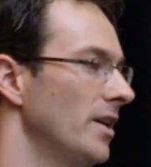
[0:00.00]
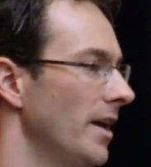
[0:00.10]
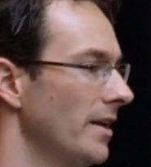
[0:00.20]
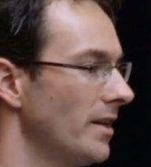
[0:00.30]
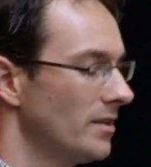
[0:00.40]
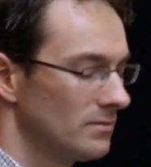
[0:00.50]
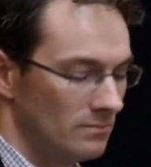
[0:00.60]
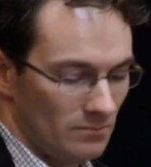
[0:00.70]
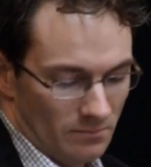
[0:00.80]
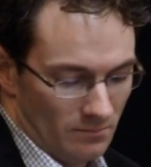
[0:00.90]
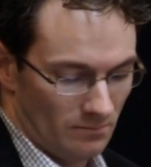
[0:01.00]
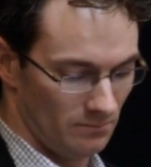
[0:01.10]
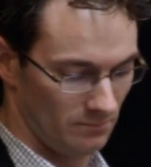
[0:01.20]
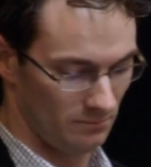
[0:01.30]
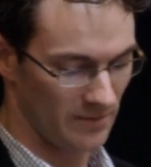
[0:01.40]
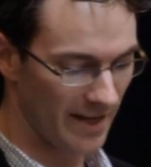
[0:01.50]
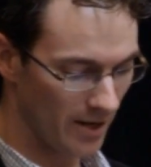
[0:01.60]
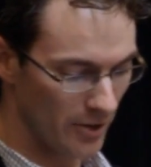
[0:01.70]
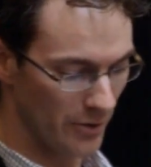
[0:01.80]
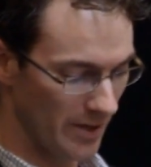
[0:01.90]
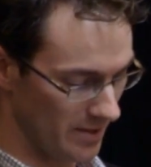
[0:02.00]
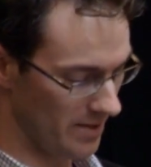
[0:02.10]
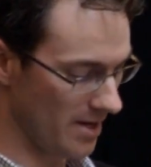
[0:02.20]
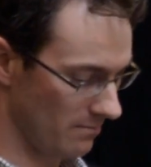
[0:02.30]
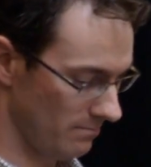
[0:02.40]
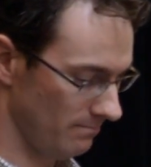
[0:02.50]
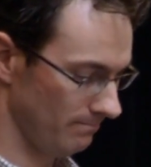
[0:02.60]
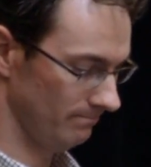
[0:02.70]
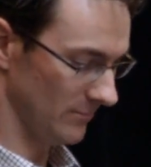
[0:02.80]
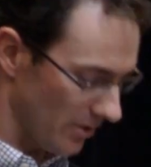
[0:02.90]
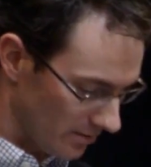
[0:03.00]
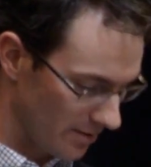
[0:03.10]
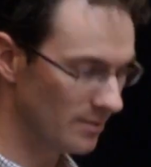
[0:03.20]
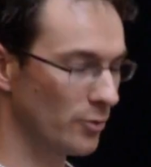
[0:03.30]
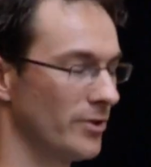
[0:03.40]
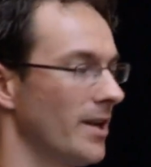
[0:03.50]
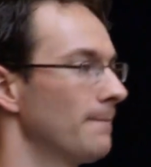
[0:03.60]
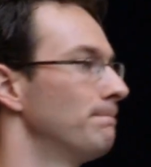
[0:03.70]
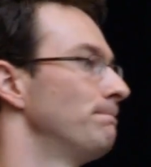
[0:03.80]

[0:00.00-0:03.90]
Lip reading: I can't argue against that. All right, I'll support that.